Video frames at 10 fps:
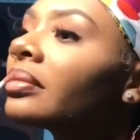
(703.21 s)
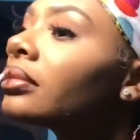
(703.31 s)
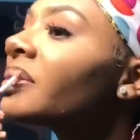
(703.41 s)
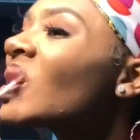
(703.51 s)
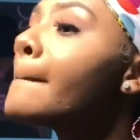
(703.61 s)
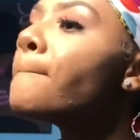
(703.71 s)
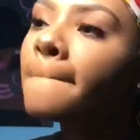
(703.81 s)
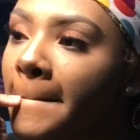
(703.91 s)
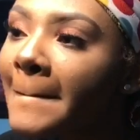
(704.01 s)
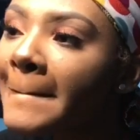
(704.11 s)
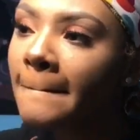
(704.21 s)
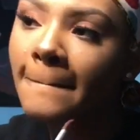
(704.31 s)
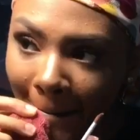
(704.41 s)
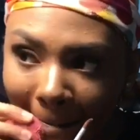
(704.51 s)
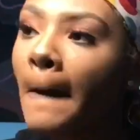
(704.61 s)
One is Strictly
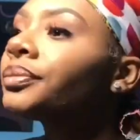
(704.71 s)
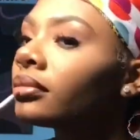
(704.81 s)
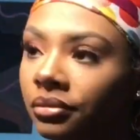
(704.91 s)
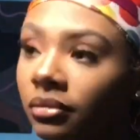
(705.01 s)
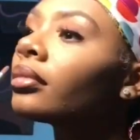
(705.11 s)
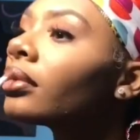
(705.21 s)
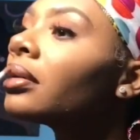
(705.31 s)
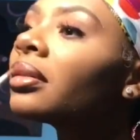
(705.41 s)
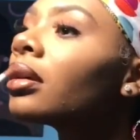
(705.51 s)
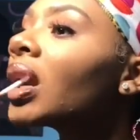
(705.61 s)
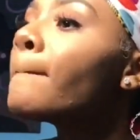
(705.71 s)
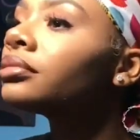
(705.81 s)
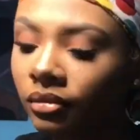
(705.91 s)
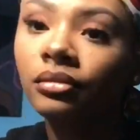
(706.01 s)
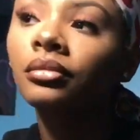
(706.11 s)
Vinyl in the color Sugar Mama,